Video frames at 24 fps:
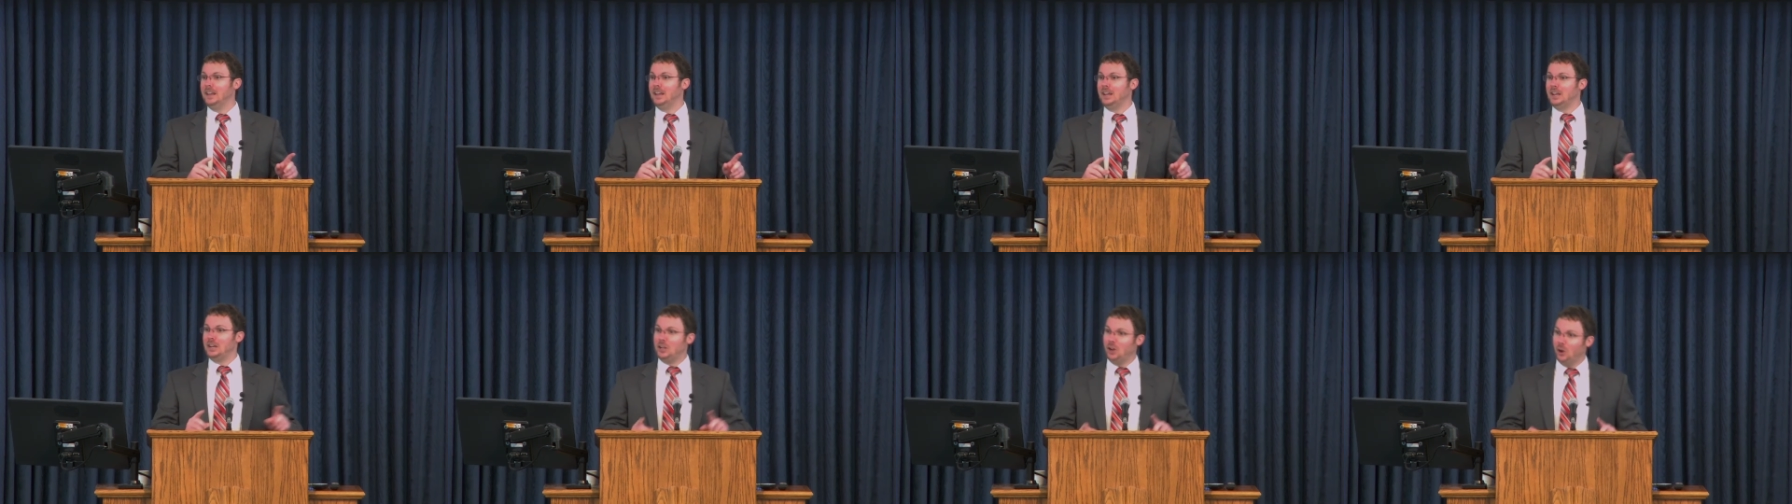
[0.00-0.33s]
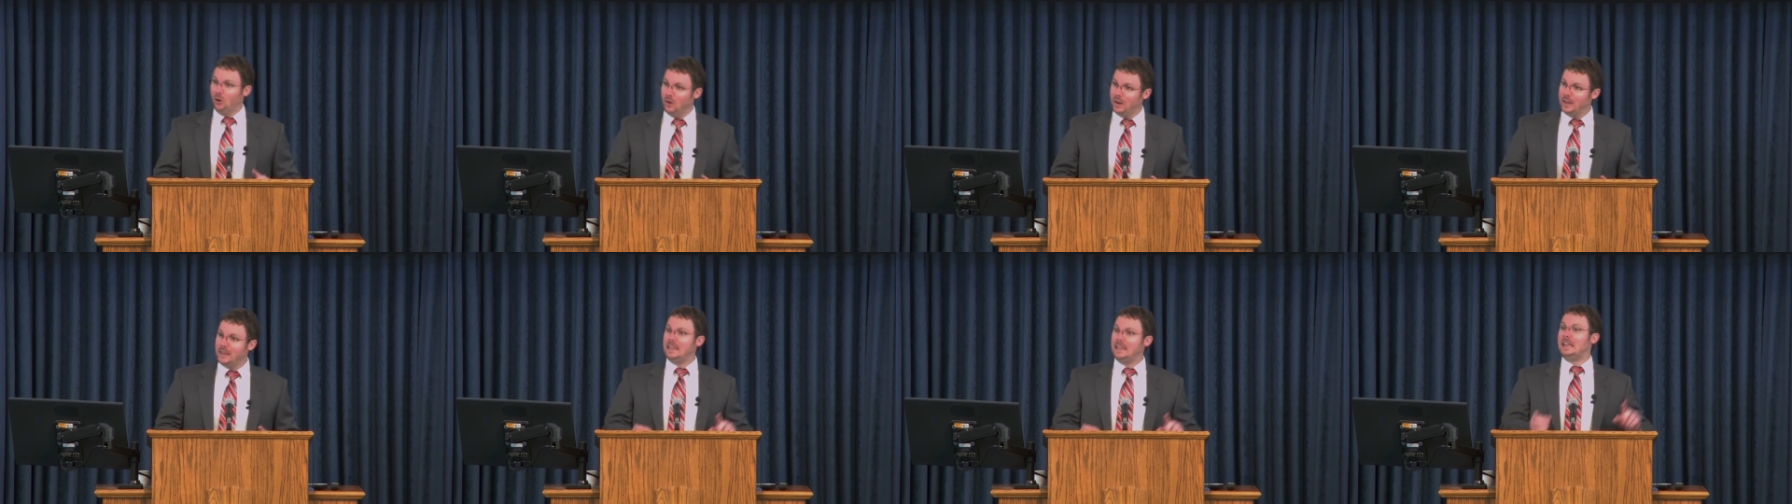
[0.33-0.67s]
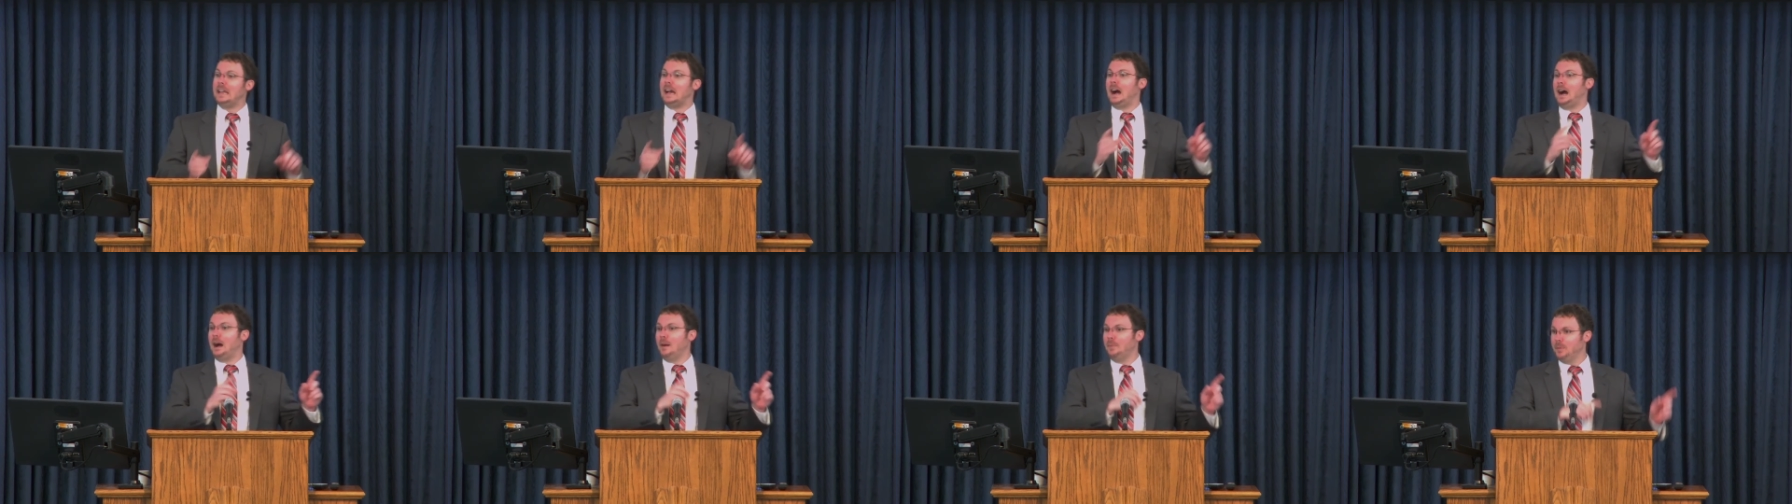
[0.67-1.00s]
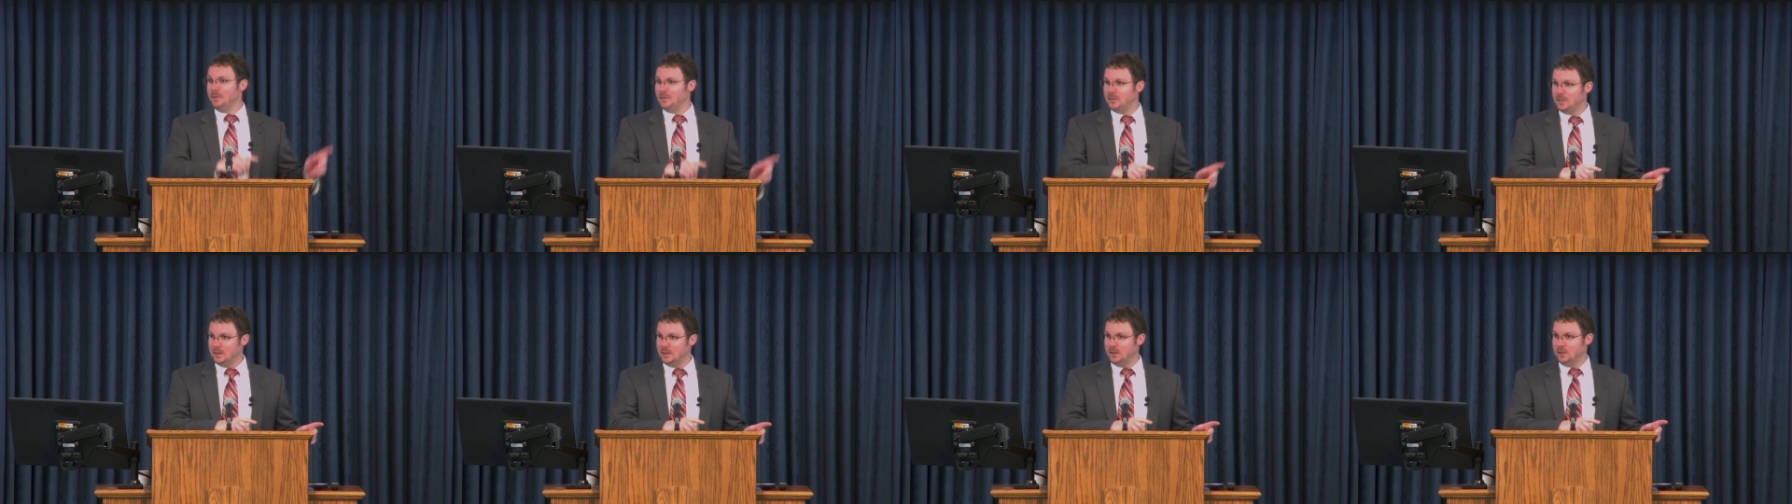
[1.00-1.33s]
going the
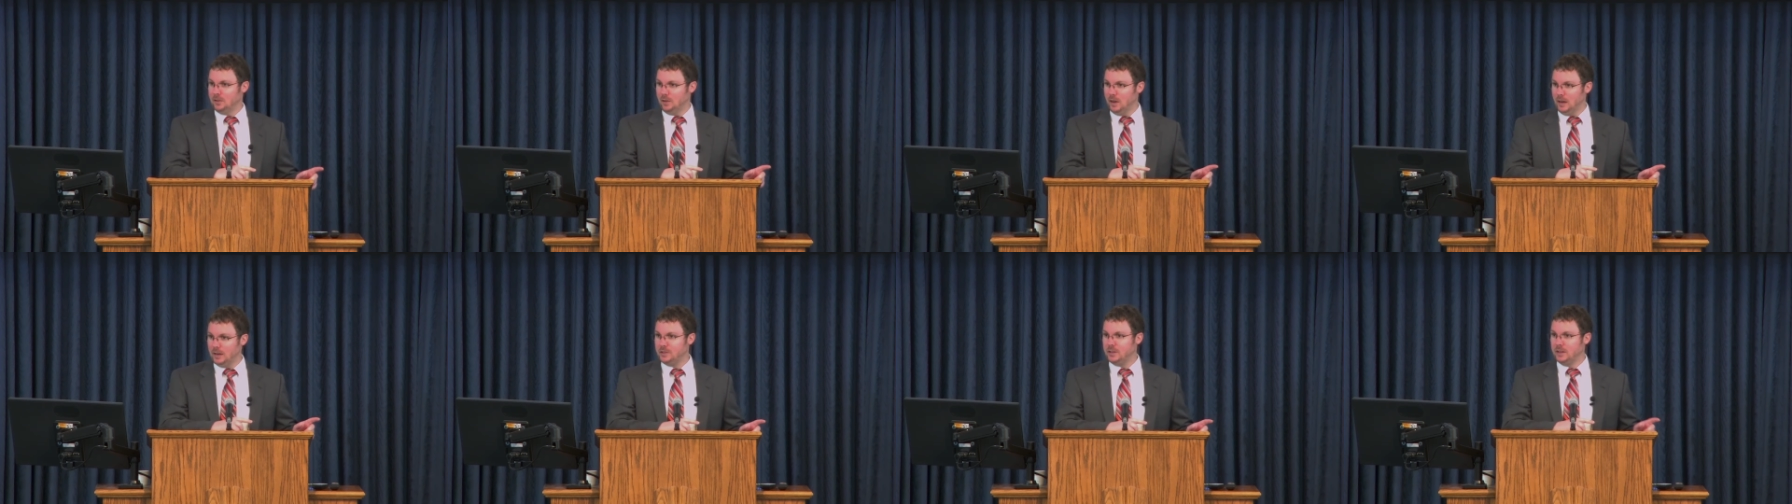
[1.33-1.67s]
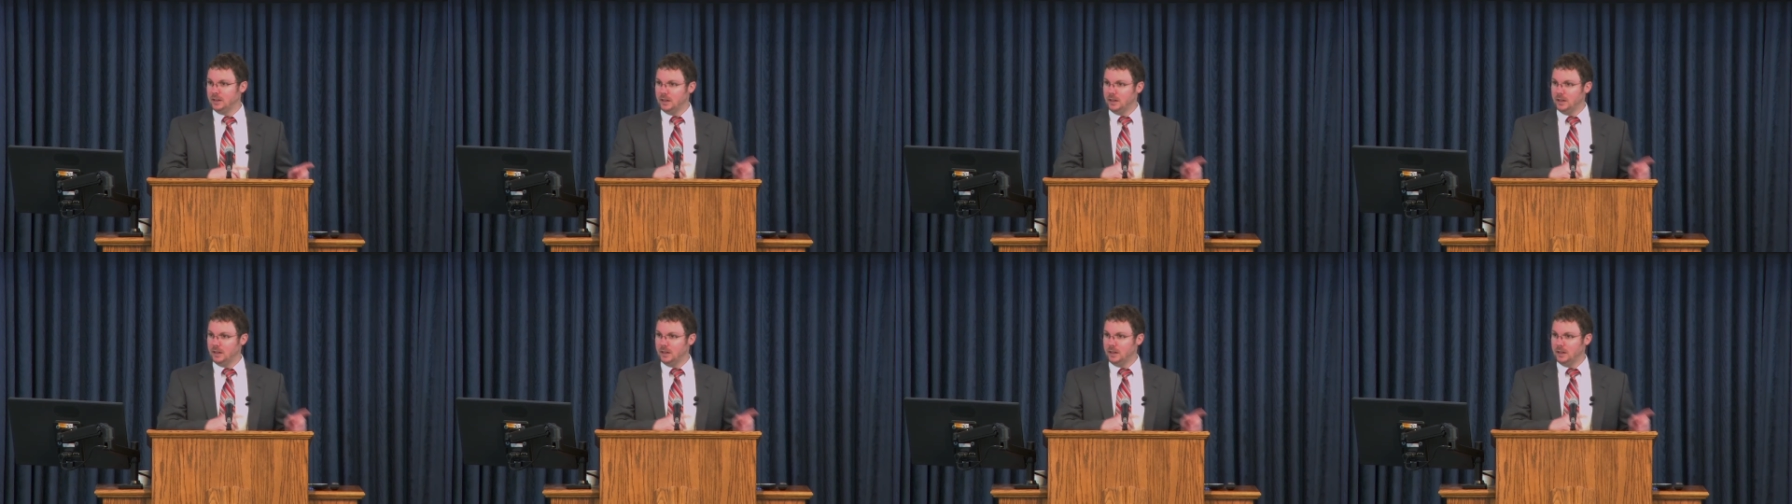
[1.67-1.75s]
opposite direction,